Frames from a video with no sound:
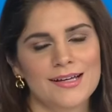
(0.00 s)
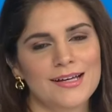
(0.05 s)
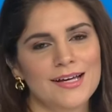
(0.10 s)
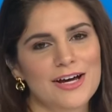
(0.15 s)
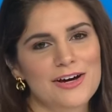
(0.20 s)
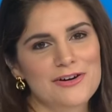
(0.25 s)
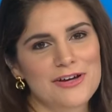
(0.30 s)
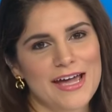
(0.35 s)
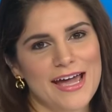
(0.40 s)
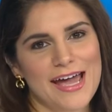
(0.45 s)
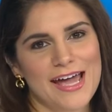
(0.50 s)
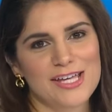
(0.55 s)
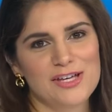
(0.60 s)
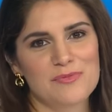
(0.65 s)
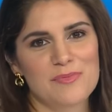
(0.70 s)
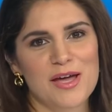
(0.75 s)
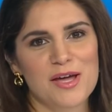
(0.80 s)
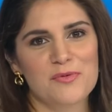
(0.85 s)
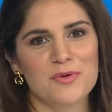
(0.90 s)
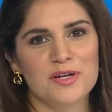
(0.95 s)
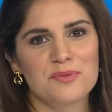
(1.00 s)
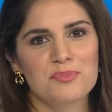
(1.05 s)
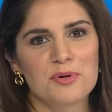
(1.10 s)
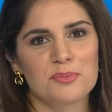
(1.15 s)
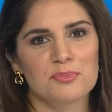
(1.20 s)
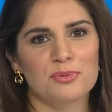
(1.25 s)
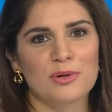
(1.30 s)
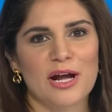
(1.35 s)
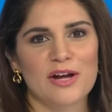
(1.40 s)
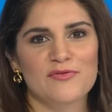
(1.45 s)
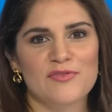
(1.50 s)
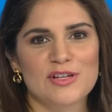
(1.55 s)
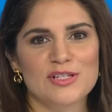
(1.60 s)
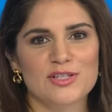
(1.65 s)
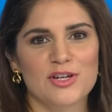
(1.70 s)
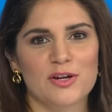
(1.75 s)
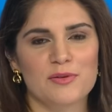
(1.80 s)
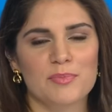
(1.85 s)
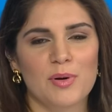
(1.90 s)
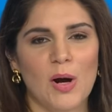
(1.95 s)
Okay, you may want to put breakfast
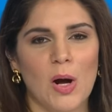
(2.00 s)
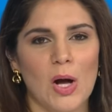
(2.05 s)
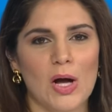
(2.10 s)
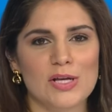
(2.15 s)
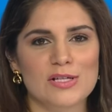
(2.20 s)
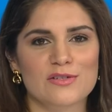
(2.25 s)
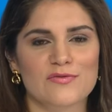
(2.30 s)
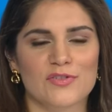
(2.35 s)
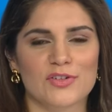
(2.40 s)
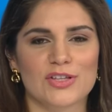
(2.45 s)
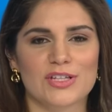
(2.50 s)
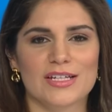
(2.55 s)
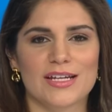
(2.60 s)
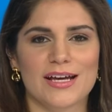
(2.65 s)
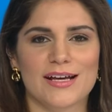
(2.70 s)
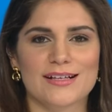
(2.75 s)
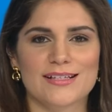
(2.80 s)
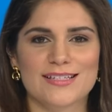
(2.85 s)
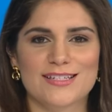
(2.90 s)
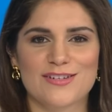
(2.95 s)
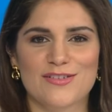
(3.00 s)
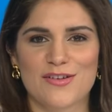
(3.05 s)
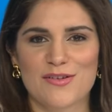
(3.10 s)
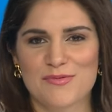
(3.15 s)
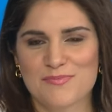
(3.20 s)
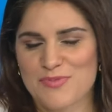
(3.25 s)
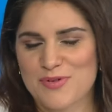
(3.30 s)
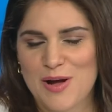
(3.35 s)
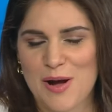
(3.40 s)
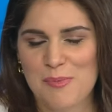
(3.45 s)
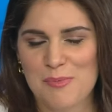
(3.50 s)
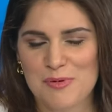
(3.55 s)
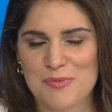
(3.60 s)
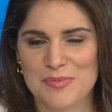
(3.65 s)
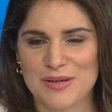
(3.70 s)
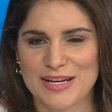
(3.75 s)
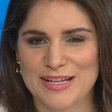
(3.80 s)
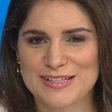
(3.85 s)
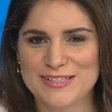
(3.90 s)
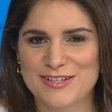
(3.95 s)
on pause for the next couple
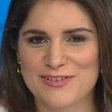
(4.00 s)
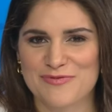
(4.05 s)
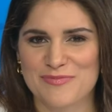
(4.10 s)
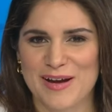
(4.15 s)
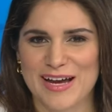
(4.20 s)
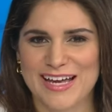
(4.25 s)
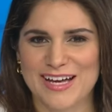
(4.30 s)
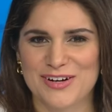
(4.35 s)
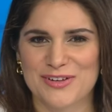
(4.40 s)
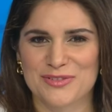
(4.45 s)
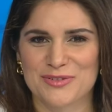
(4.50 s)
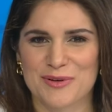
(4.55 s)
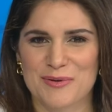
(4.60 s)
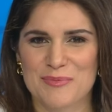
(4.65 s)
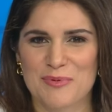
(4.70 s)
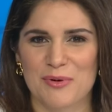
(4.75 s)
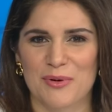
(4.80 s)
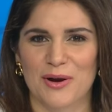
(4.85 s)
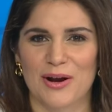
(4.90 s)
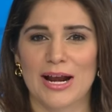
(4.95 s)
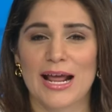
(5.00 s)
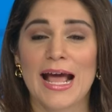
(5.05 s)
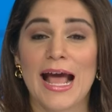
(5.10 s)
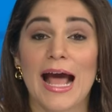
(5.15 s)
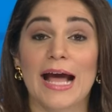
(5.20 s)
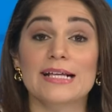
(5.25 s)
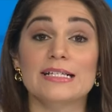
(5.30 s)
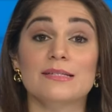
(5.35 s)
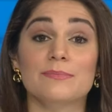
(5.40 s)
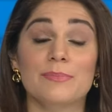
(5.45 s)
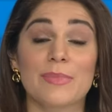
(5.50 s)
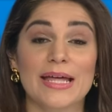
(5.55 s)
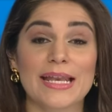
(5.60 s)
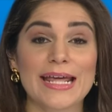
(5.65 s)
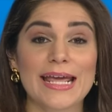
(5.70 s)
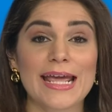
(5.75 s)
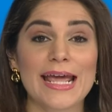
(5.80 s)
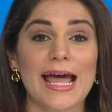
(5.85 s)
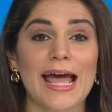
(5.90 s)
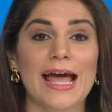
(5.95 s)
minutes of my health report. As
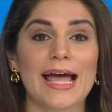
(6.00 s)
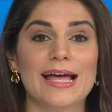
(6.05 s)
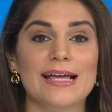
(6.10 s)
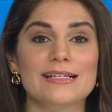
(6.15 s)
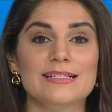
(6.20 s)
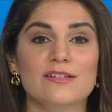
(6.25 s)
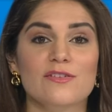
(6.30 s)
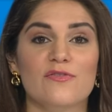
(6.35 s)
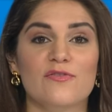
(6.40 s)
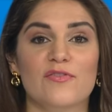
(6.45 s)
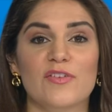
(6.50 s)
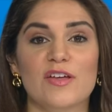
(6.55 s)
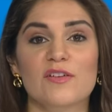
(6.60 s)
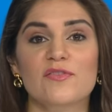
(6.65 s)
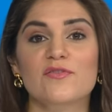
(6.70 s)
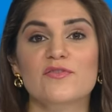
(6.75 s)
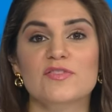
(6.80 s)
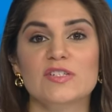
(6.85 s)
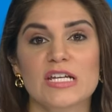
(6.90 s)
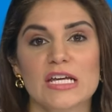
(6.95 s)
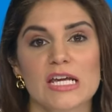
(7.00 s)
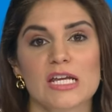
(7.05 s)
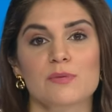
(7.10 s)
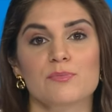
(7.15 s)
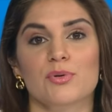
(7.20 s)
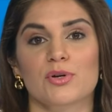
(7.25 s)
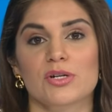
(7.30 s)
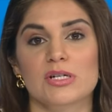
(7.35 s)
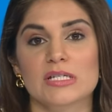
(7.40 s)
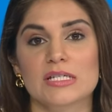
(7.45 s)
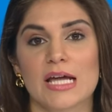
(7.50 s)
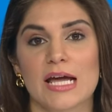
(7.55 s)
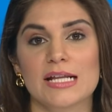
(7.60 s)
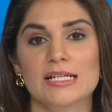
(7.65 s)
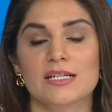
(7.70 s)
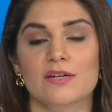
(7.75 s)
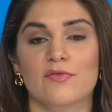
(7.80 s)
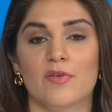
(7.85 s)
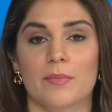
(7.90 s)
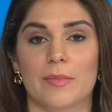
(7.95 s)
many as 15%
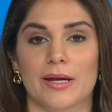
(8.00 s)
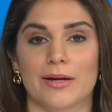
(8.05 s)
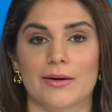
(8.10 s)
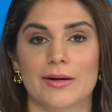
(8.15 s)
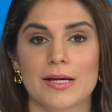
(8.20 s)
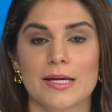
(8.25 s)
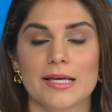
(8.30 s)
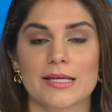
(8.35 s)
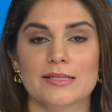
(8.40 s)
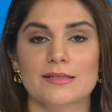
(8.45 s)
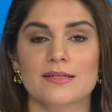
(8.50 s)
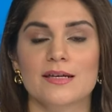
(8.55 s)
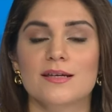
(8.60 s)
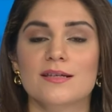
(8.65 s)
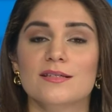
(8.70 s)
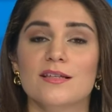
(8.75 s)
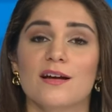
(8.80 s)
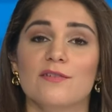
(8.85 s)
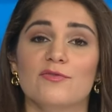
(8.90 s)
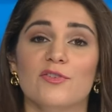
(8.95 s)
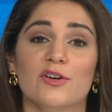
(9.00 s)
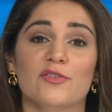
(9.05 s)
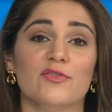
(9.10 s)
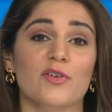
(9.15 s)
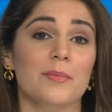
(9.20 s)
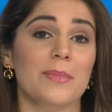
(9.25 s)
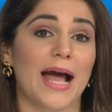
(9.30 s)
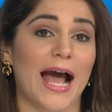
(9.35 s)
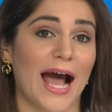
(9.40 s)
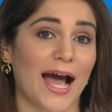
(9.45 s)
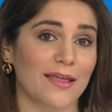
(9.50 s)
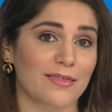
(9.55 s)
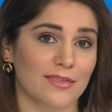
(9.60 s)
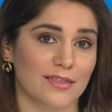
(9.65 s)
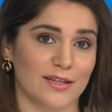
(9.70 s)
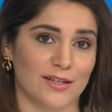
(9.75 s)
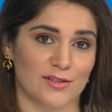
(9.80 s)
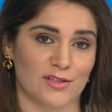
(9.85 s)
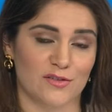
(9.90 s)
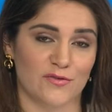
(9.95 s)
of Americans suffer from
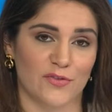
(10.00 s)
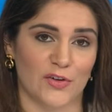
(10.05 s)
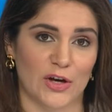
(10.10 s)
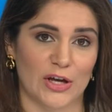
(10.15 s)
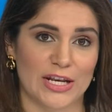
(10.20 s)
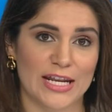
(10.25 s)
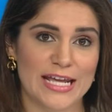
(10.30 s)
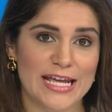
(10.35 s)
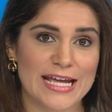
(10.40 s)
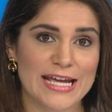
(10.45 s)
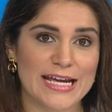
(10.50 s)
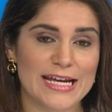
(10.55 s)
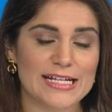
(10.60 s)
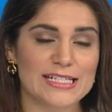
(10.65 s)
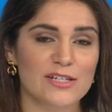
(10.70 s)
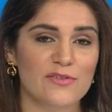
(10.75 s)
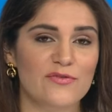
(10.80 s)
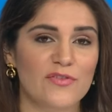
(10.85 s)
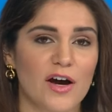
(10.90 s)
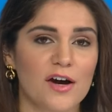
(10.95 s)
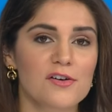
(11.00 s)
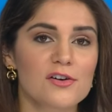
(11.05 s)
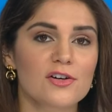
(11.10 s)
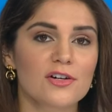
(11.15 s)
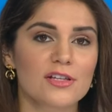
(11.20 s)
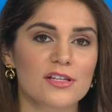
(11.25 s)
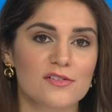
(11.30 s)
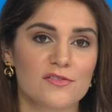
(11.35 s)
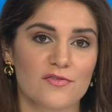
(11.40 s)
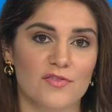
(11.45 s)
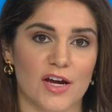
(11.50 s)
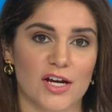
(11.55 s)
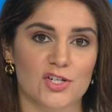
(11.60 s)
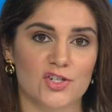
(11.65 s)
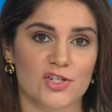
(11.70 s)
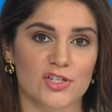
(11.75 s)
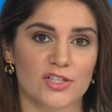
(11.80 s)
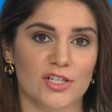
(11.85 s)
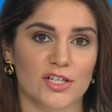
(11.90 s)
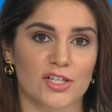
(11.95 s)
athlete's foot. It's a fungal
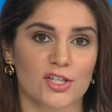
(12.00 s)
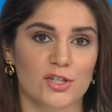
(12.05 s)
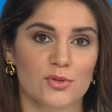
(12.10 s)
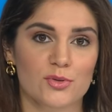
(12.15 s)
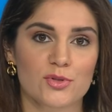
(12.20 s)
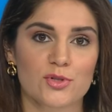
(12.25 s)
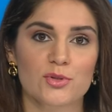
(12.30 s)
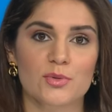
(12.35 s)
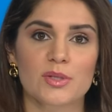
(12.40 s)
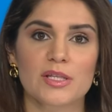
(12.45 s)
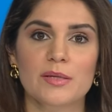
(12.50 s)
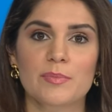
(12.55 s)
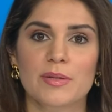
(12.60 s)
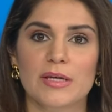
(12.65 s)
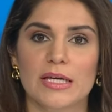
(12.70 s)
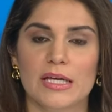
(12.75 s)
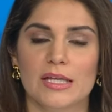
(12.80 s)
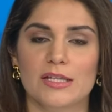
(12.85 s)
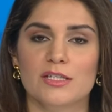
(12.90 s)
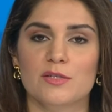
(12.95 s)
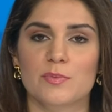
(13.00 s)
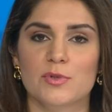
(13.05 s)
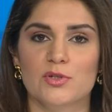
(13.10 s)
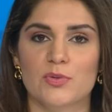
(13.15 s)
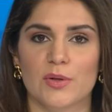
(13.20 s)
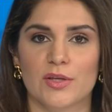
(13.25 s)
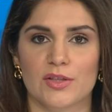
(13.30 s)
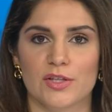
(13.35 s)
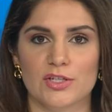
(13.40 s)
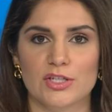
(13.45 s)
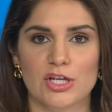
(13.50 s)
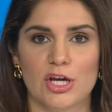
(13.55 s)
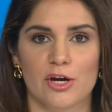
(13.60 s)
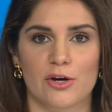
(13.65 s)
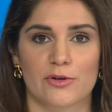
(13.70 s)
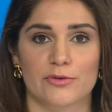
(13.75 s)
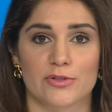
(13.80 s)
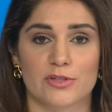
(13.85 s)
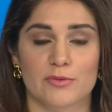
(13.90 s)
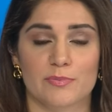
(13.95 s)
infection that usually begins between the
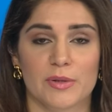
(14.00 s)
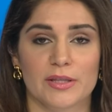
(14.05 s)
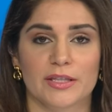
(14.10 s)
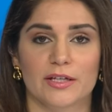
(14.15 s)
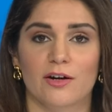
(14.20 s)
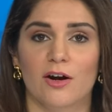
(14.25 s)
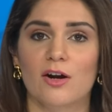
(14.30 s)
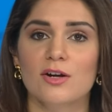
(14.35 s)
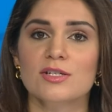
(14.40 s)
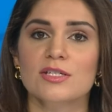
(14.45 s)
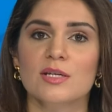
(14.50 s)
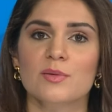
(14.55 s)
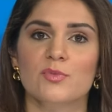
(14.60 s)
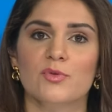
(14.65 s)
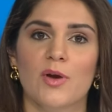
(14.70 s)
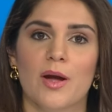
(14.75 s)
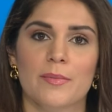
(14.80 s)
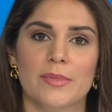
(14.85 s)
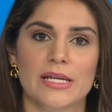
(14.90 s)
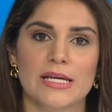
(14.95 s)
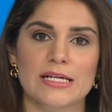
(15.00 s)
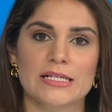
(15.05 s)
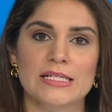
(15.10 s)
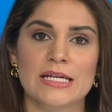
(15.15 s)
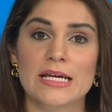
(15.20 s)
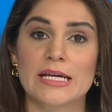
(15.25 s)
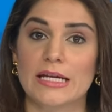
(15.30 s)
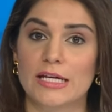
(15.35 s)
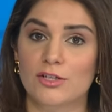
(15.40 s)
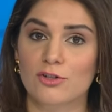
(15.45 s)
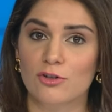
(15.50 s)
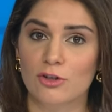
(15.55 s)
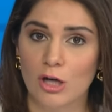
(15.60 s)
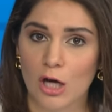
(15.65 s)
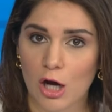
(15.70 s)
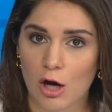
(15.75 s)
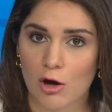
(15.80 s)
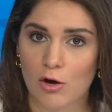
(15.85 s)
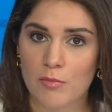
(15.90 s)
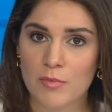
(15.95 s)
toes, but there are some remedies in your
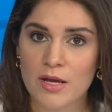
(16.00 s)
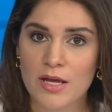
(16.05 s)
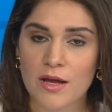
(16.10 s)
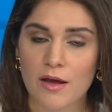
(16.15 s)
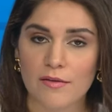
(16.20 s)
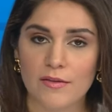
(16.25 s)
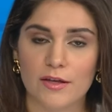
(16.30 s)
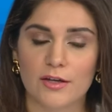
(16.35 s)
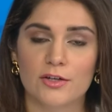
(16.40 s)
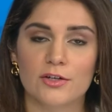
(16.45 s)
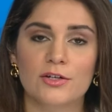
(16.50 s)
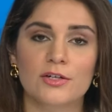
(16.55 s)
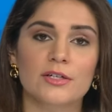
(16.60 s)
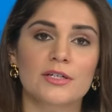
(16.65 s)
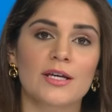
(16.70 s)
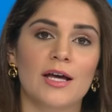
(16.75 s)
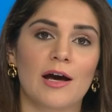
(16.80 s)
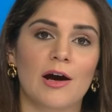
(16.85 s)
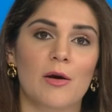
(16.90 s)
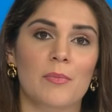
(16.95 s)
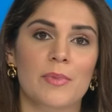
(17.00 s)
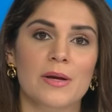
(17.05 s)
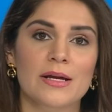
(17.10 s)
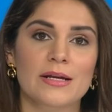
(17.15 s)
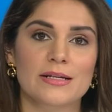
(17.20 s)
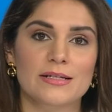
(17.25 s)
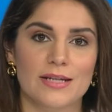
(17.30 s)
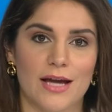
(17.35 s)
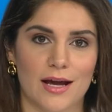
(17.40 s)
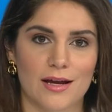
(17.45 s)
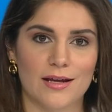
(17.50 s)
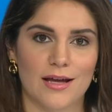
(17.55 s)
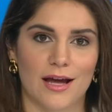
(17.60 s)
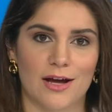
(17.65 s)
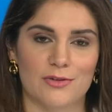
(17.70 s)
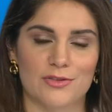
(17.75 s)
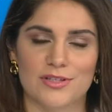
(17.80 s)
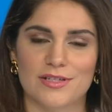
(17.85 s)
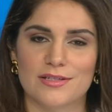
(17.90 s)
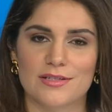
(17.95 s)
home that could help knock out
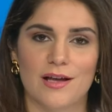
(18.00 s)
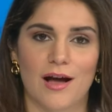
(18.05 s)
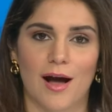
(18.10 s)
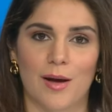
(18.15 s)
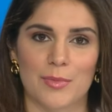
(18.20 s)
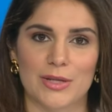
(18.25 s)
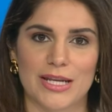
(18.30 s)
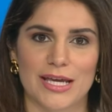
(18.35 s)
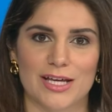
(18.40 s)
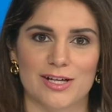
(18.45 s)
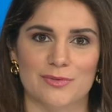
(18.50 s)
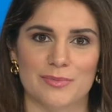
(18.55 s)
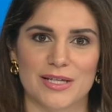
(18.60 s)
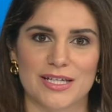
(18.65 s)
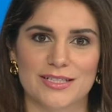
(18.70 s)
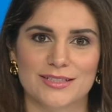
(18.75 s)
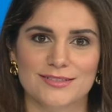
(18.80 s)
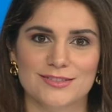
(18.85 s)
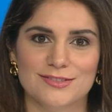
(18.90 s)
this common ailment